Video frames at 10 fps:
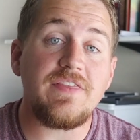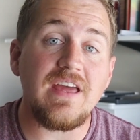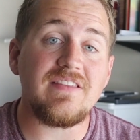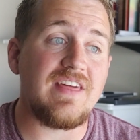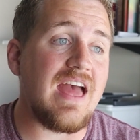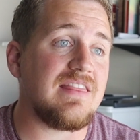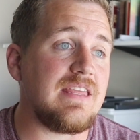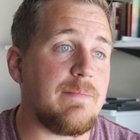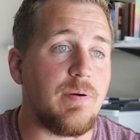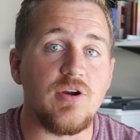think
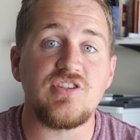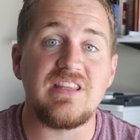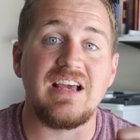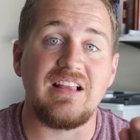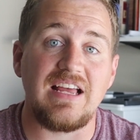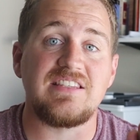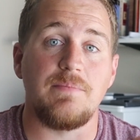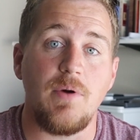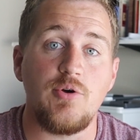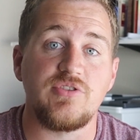that the person that collects
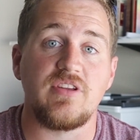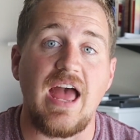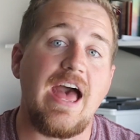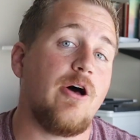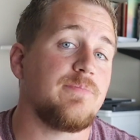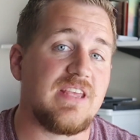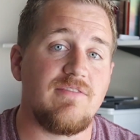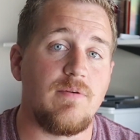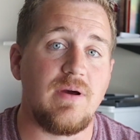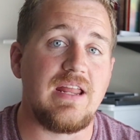the most helps
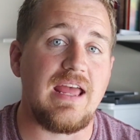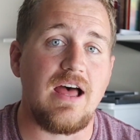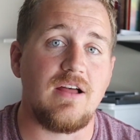everybody